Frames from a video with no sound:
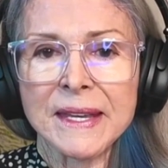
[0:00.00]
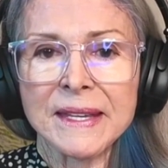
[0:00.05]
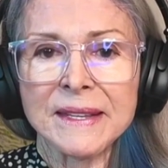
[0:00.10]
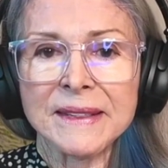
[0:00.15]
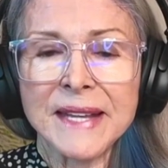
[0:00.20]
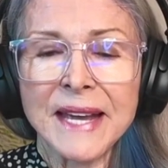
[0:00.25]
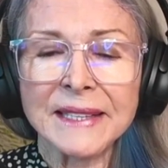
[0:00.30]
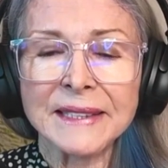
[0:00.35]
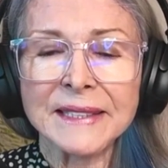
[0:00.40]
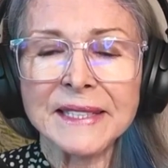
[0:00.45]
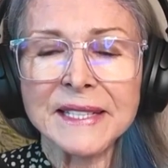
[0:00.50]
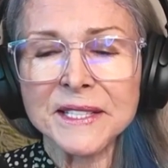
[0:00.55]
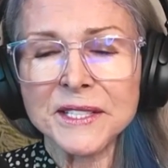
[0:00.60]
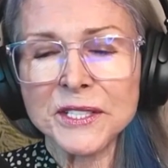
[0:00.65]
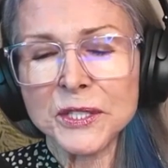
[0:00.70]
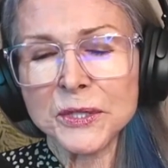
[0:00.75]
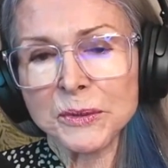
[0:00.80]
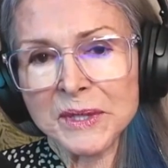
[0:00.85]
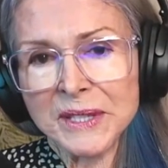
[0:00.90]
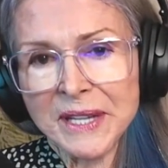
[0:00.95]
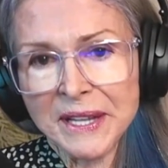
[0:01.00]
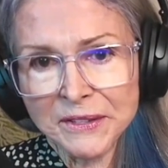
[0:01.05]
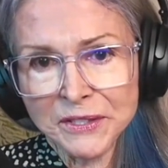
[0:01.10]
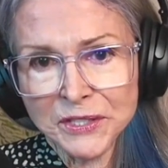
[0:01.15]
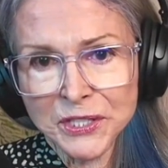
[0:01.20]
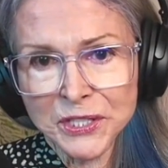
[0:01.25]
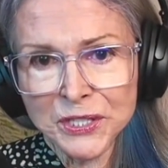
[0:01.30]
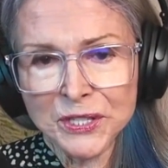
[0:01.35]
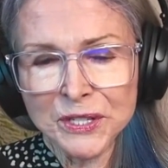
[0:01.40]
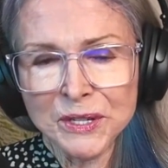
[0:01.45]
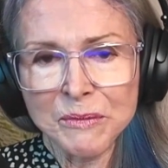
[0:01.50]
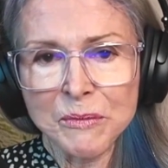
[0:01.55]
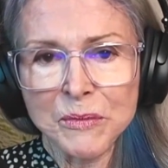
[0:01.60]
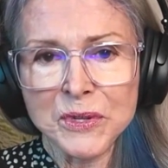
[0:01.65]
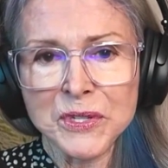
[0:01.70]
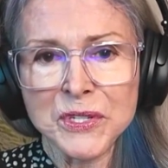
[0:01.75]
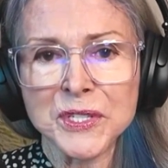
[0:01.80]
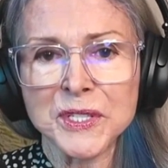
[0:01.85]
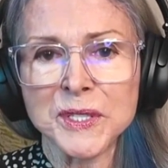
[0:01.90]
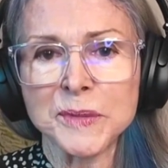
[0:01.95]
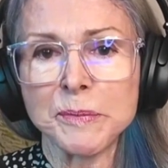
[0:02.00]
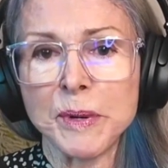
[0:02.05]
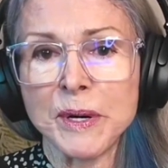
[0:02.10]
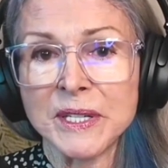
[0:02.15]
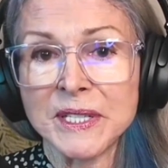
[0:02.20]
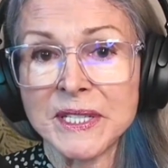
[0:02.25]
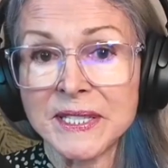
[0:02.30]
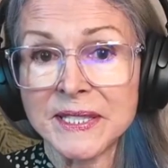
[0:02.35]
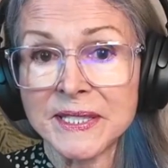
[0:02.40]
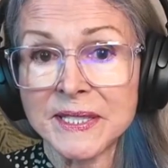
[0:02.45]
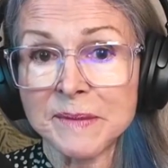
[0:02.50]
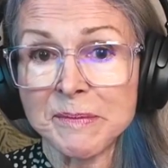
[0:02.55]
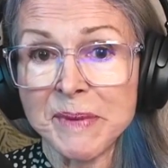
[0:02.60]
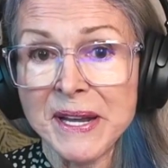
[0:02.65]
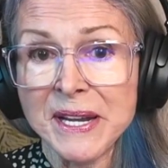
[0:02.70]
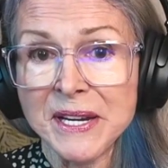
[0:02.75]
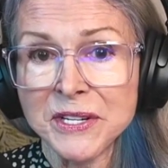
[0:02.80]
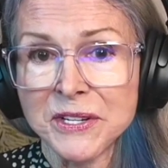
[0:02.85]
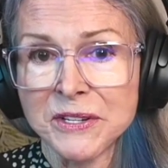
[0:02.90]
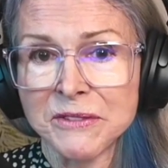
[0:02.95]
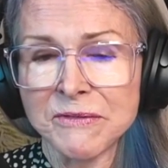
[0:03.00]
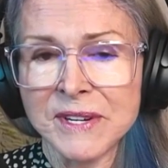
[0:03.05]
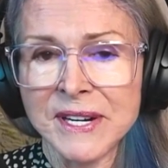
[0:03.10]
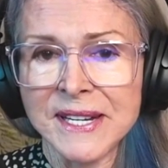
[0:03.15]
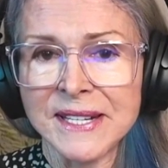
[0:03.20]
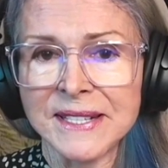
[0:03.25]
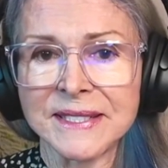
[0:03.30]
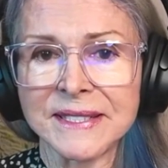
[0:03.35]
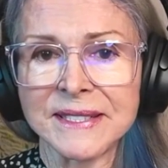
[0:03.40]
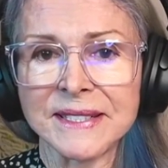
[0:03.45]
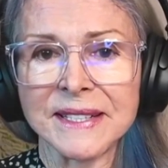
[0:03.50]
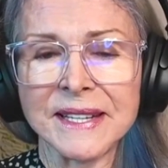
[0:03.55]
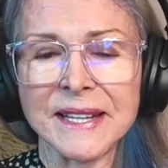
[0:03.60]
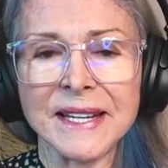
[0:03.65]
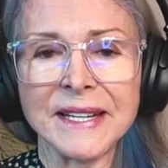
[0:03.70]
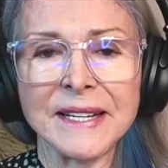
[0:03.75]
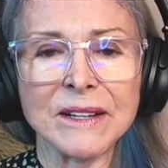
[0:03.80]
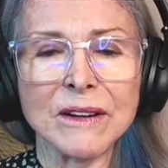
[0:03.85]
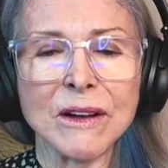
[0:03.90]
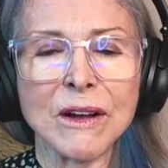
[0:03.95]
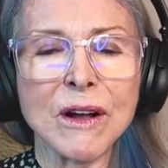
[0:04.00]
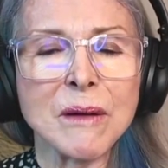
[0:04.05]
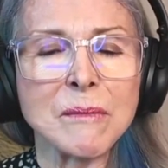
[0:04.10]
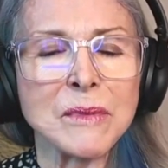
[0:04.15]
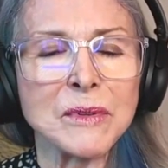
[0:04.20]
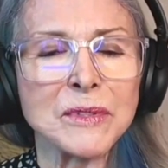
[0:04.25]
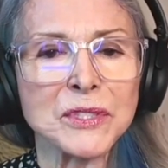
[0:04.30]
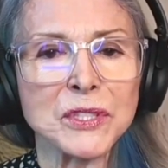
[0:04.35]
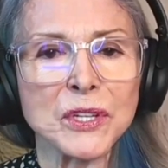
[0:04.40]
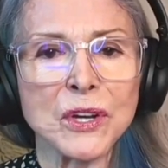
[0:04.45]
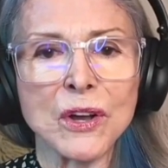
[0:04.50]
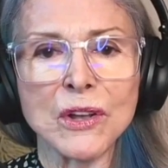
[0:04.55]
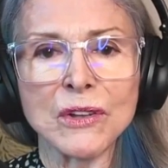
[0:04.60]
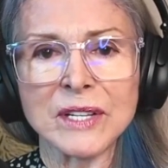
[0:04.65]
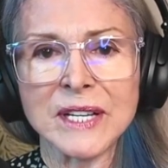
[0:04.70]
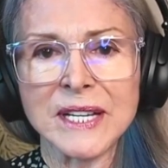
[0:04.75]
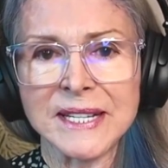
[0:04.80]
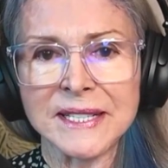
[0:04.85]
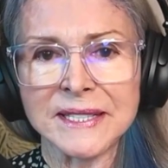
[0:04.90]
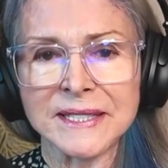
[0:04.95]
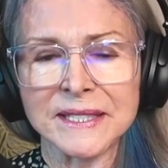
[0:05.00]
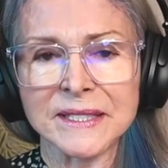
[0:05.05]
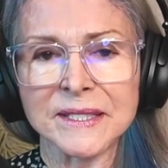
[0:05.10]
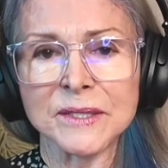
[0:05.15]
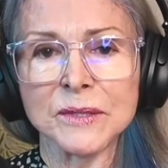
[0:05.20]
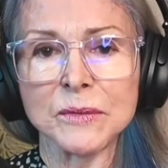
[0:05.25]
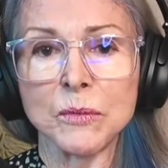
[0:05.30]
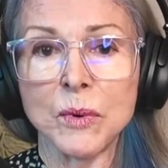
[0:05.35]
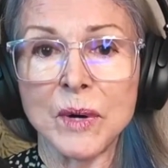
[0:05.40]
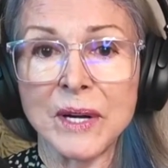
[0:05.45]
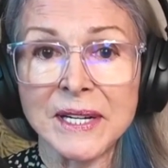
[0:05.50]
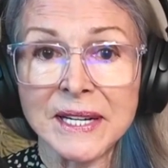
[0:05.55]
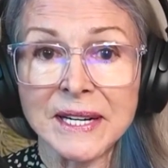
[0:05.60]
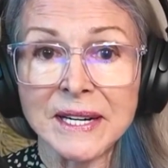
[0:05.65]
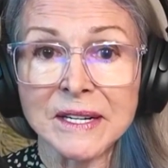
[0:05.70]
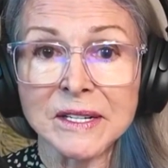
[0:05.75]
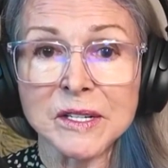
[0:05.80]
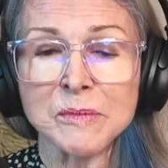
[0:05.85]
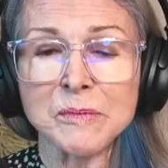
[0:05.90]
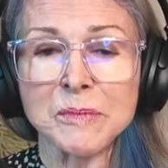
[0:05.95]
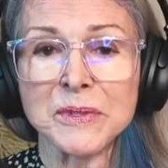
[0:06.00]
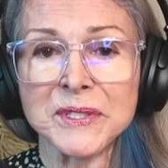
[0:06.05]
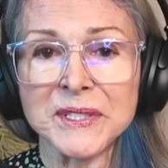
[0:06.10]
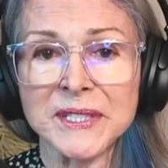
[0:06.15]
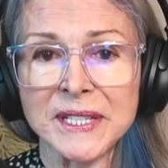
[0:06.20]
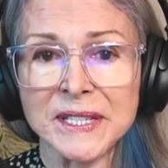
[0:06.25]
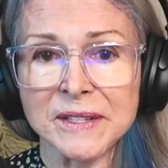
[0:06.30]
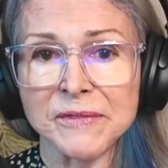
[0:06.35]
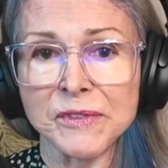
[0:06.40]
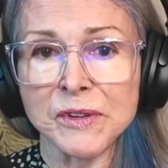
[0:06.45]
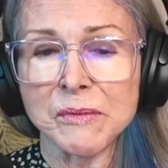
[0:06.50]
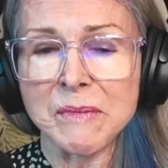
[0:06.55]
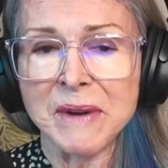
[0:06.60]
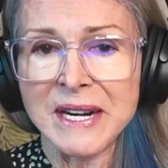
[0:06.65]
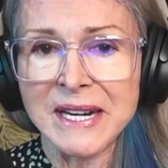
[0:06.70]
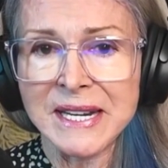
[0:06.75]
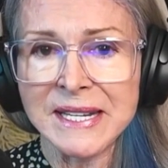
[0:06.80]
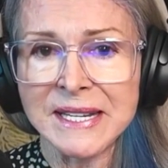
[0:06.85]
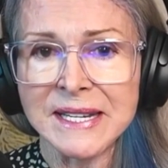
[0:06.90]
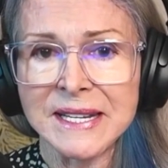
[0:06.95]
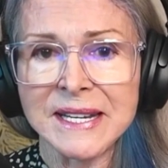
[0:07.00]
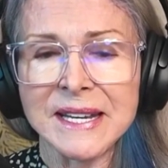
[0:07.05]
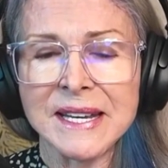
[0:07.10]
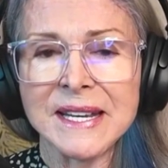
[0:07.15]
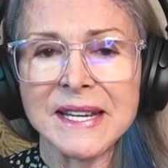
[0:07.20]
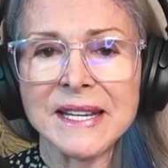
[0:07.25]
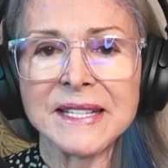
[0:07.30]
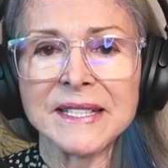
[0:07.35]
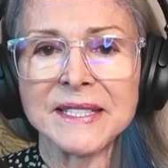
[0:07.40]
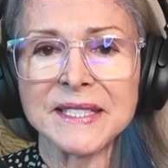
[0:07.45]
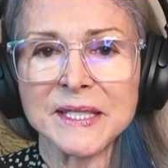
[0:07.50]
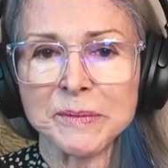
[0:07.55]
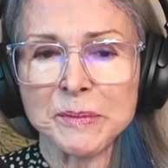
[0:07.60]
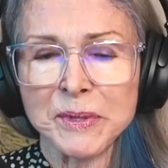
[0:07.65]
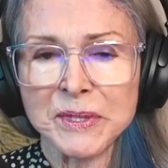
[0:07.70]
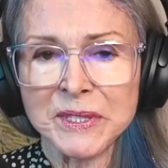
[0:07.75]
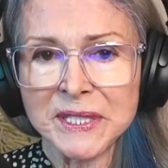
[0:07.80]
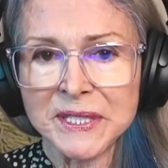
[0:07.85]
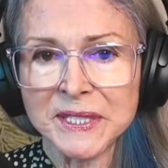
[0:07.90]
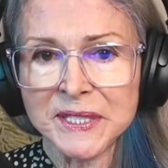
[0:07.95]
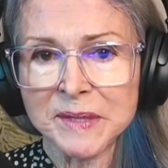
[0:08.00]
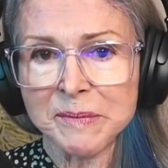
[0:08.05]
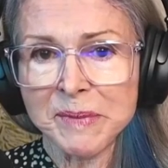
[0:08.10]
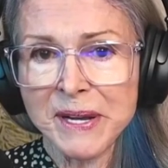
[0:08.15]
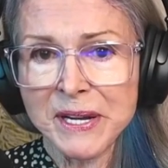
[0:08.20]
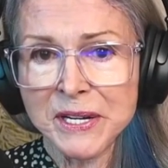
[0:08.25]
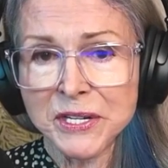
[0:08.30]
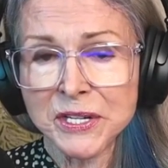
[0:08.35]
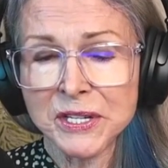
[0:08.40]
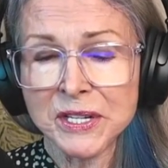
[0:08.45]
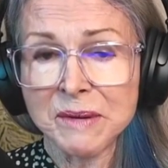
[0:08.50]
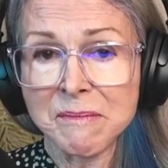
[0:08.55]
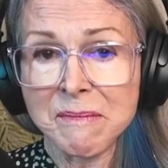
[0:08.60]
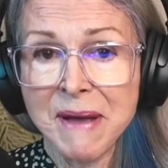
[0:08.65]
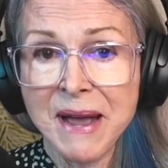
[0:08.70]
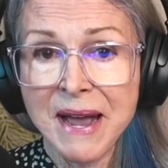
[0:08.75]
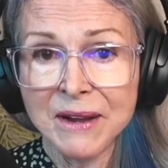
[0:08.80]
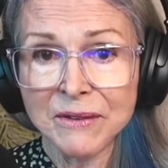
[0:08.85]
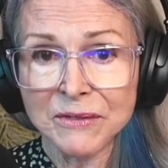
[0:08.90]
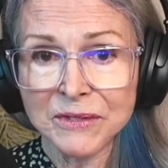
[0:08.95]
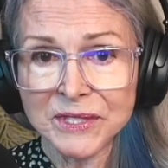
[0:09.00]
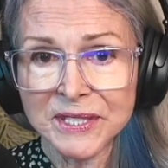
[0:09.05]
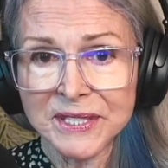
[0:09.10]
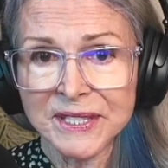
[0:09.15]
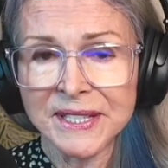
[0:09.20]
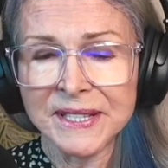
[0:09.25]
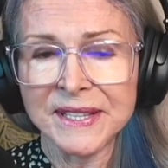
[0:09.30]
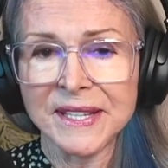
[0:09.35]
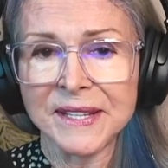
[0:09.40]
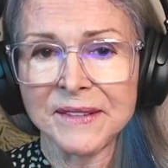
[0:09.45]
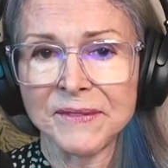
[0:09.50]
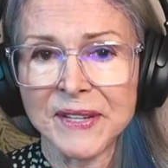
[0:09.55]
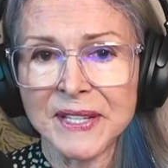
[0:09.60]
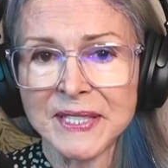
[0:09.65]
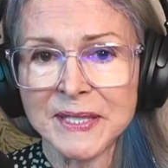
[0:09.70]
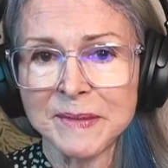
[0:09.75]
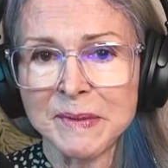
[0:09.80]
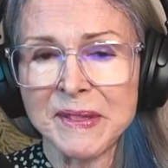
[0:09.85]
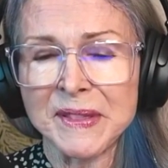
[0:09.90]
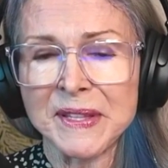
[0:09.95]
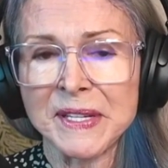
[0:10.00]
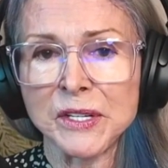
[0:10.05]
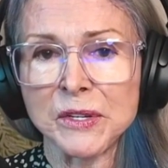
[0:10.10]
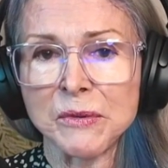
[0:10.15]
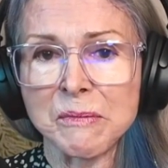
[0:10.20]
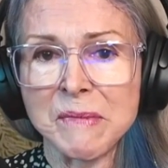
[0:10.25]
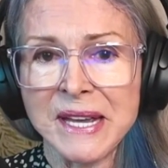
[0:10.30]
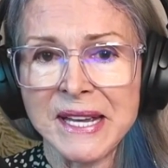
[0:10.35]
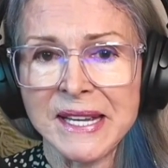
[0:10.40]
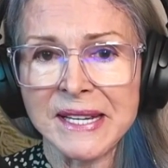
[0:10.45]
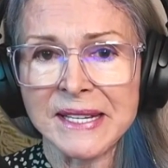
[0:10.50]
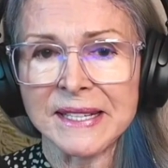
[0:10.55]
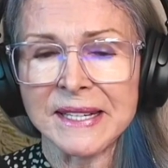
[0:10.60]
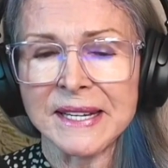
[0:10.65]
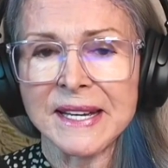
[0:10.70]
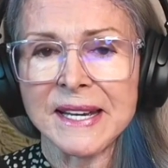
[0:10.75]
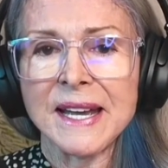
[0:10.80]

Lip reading: That leads to another term, which is participation rate. And in almost all cases, 100% of your money is the participation amount in the investment that you make.